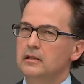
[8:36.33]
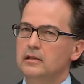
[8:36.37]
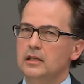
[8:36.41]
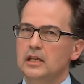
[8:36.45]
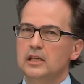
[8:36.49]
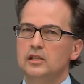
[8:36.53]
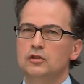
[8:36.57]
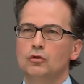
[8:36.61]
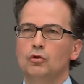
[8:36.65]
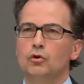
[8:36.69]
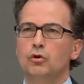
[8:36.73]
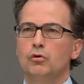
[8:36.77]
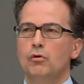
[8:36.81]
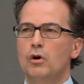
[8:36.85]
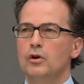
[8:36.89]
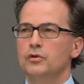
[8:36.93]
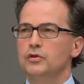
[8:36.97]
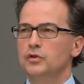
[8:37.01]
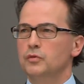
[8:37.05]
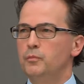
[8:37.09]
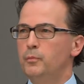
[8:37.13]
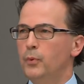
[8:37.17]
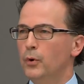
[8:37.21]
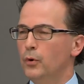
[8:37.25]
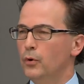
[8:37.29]
these
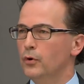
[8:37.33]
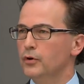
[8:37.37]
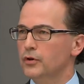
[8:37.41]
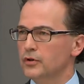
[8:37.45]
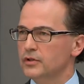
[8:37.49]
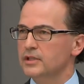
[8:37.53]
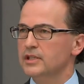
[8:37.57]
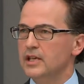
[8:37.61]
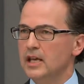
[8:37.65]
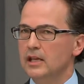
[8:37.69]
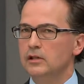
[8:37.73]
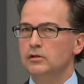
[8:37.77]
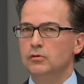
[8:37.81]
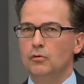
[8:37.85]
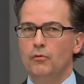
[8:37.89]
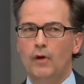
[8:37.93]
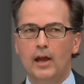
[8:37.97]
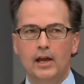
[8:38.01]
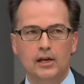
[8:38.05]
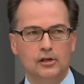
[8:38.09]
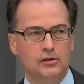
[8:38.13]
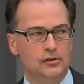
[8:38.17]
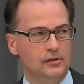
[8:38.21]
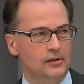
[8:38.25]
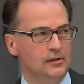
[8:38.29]
cross-border
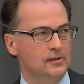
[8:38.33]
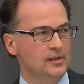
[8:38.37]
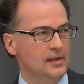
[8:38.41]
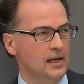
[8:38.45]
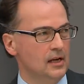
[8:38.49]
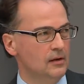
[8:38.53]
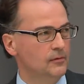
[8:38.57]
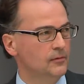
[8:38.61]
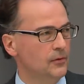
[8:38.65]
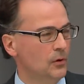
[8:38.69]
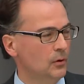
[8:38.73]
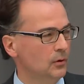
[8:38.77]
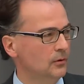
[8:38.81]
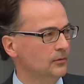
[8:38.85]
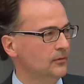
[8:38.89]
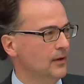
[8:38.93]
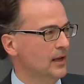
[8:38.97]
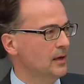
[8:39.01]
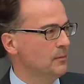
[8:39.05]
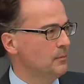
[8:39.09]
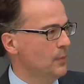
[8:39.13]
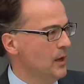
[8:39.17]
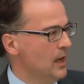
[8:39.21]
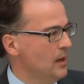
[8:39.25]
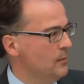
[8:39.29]
situations
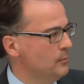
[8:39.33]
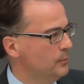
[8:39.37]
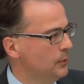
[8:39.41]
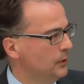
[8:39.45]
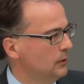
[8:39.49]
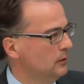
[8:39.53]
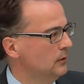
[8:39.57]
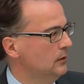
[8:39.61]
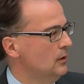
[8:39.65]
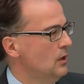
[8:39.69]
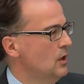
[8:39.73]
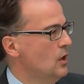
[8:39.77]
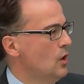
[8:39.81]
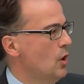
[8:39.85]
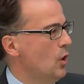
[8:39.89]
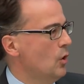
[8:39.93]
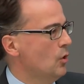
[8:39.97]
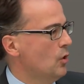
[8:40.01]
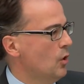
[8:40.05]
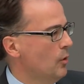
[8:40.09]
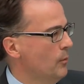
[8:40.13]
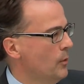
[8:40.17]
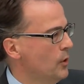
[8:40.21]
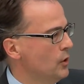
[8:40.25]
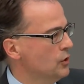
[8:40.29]
involving people or
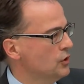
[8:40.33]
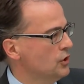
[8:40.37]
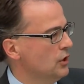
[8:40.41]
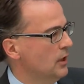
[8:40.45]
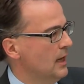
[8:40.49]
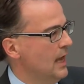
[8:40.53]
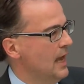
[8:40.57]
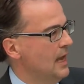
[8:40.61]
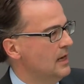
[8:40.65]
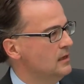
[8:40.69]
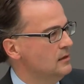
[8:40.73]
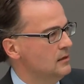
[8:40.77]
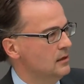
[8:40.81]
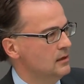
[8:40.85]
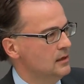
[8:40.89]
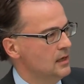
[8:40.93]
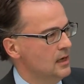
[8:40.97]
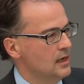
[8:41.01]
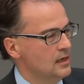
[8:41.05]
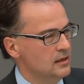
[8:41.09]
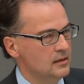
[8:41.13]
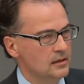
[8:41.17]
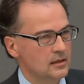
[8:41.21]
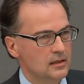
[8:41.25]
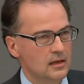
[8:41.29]
commercial
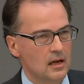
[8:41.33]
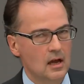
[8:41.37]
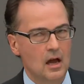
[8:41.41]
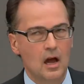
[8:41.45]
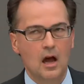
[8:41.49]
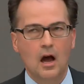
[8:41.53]
entities